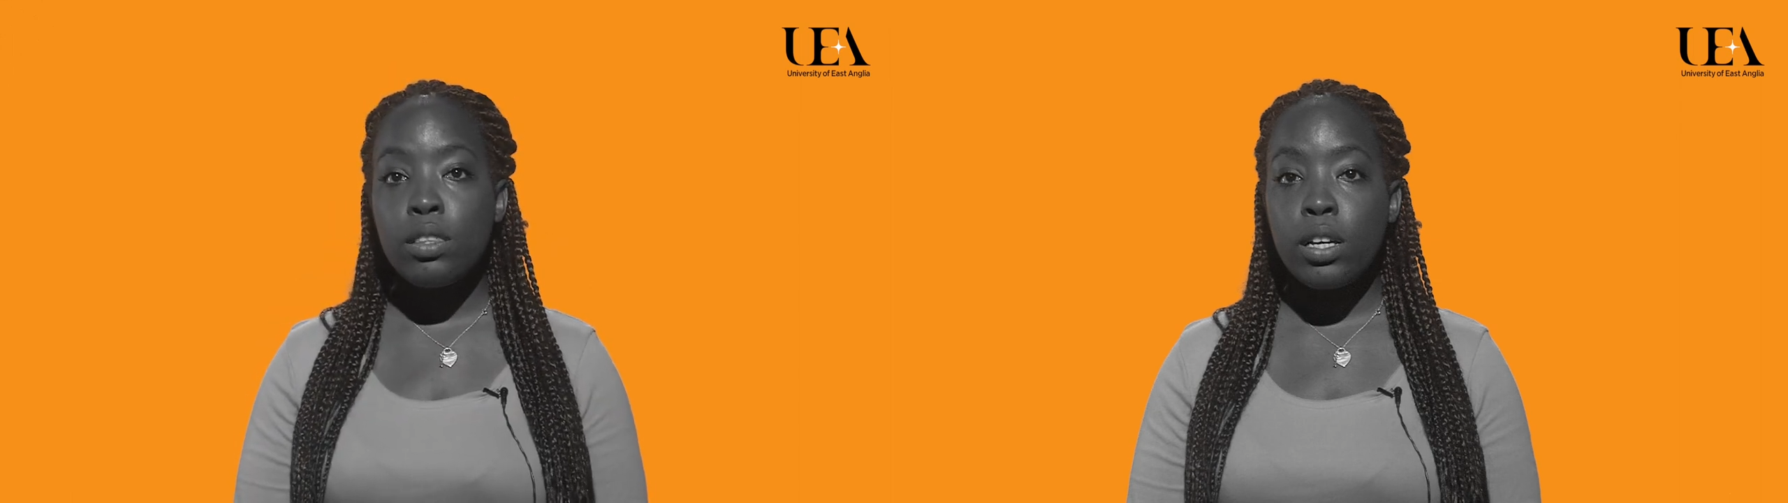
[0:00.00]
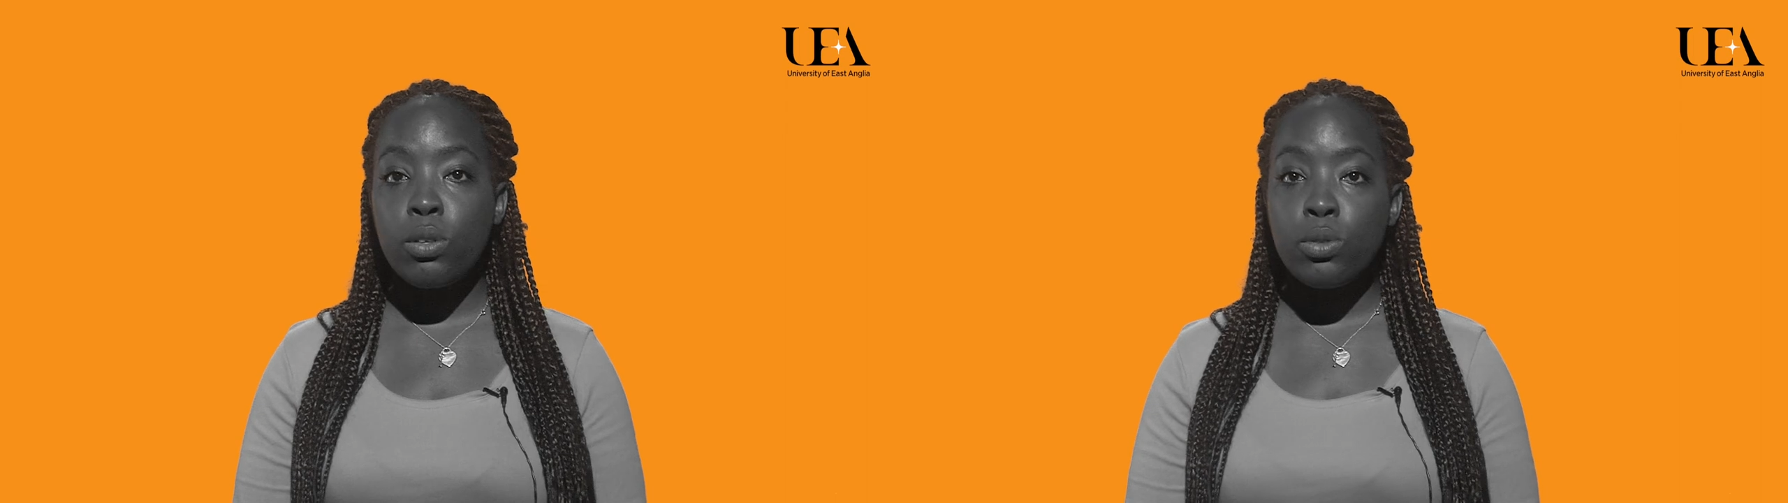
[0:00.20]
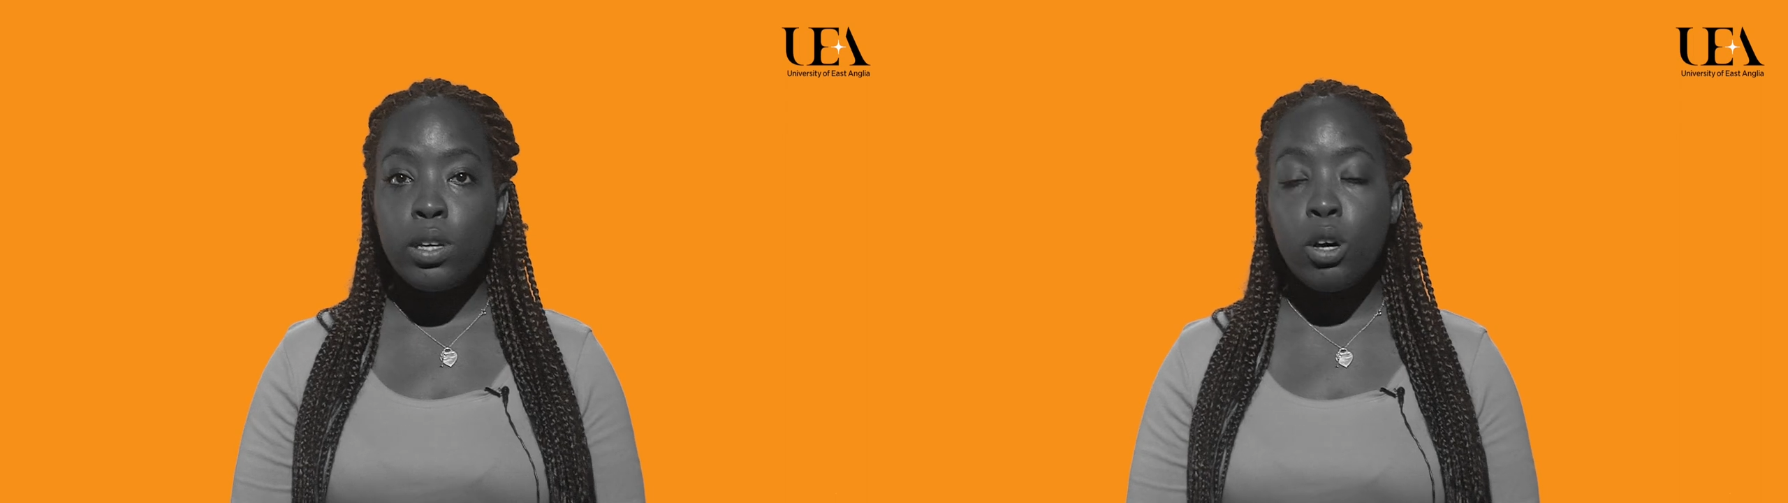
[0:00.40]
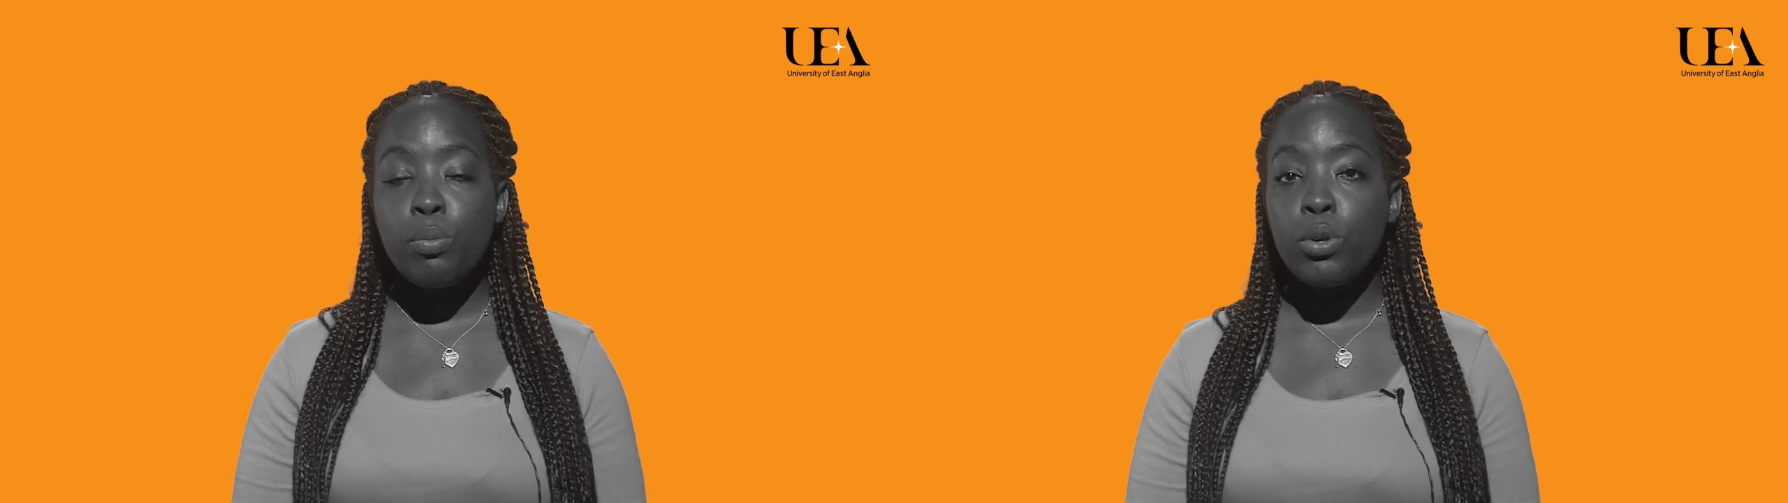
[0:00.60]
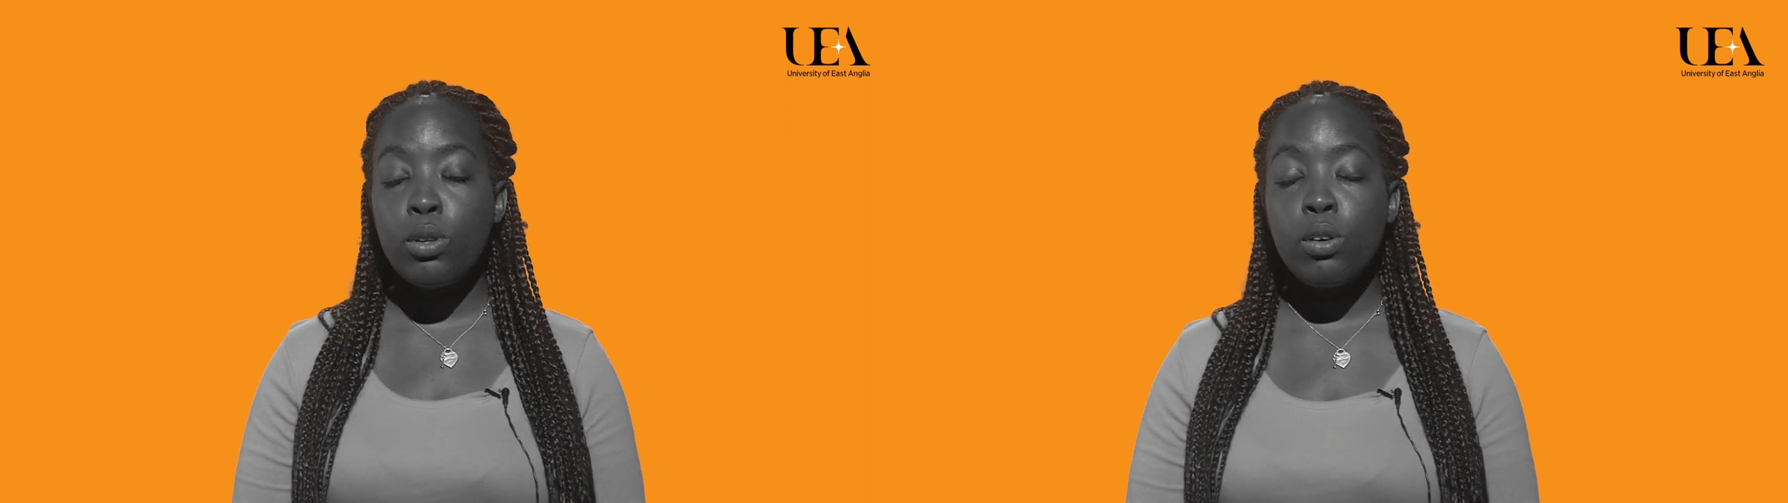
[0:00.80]
That can also
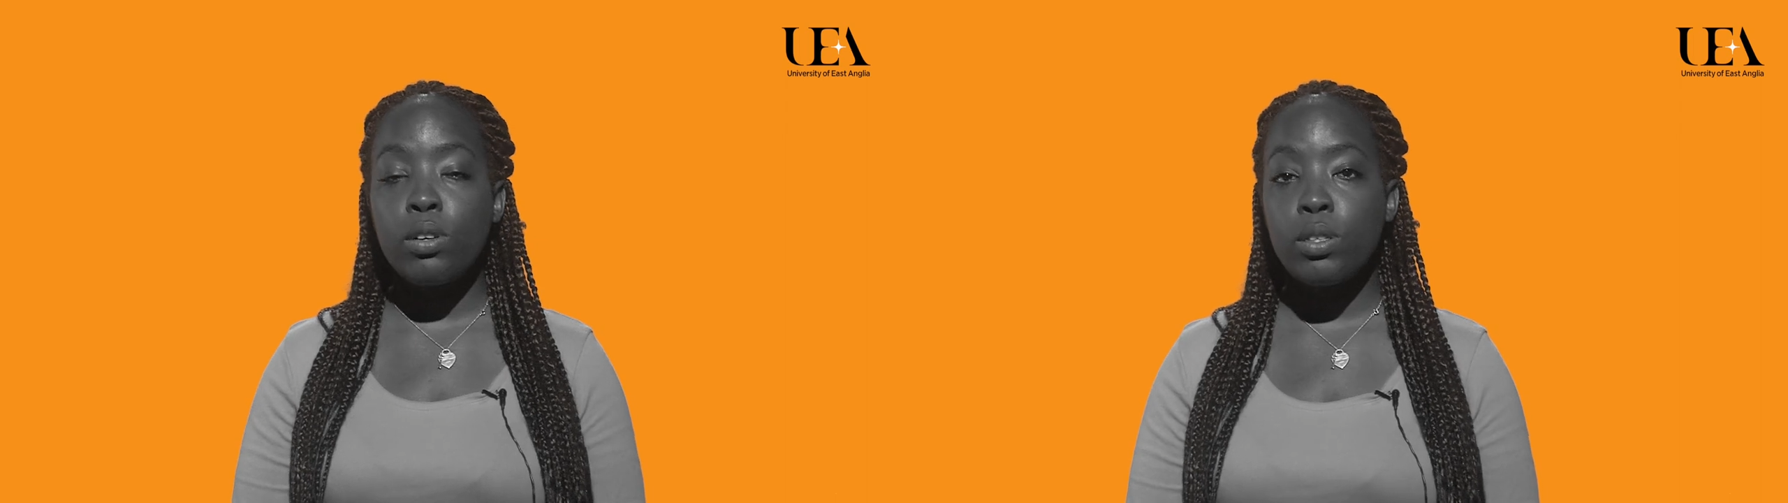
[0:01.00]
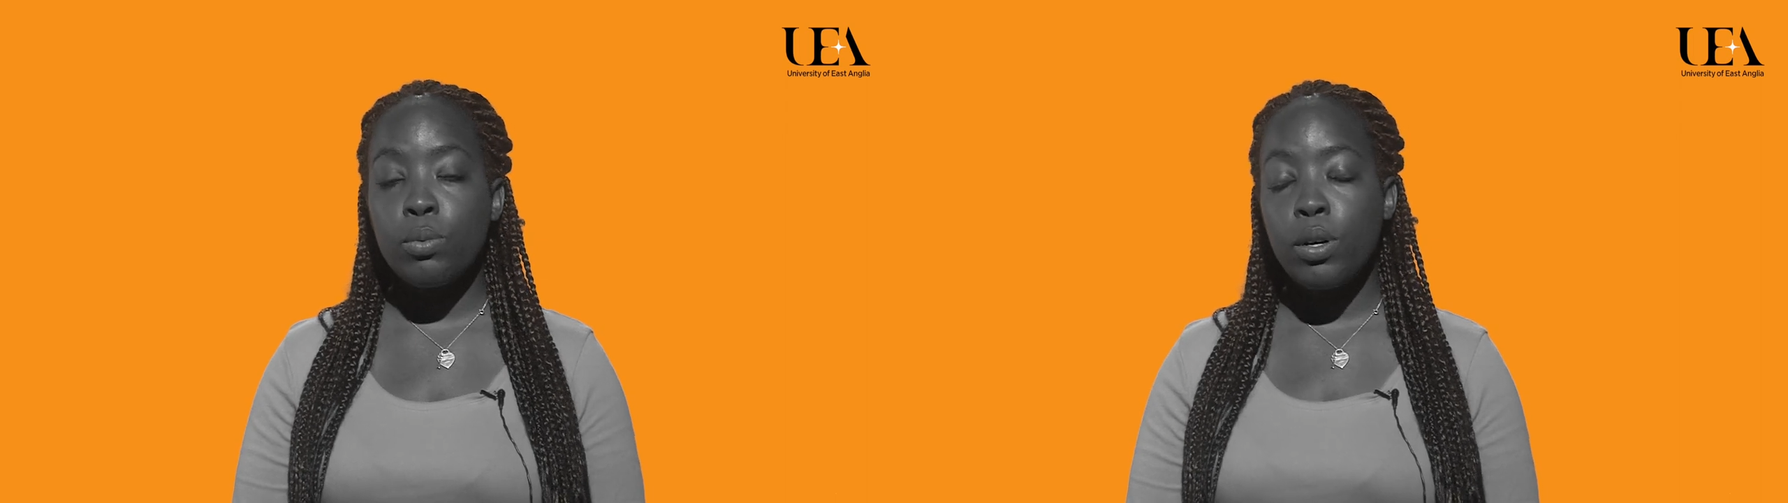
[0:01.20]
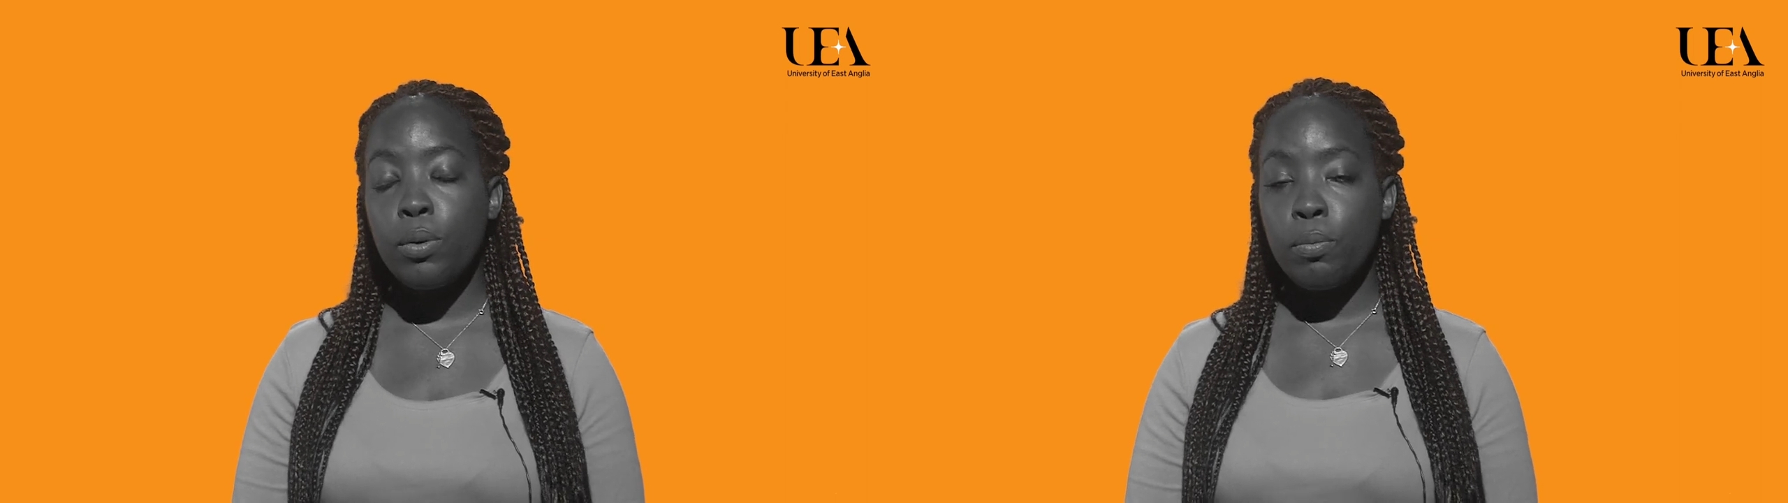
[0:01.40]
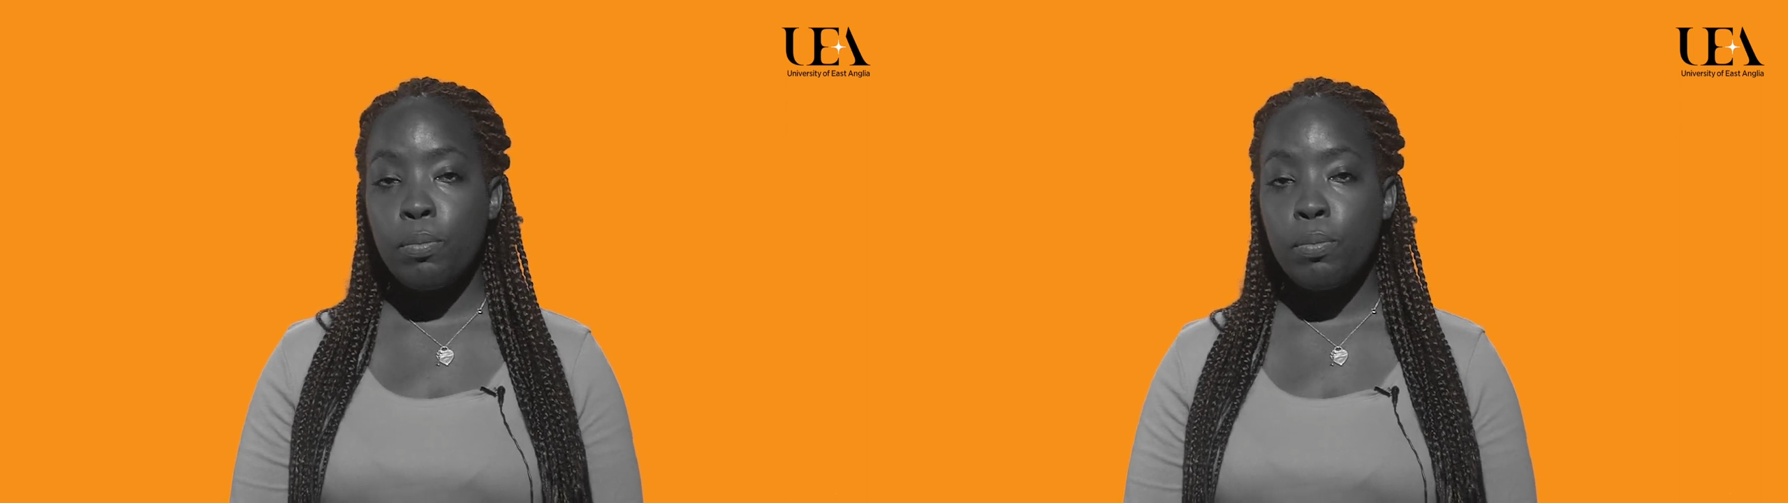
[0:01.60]
help you along as well.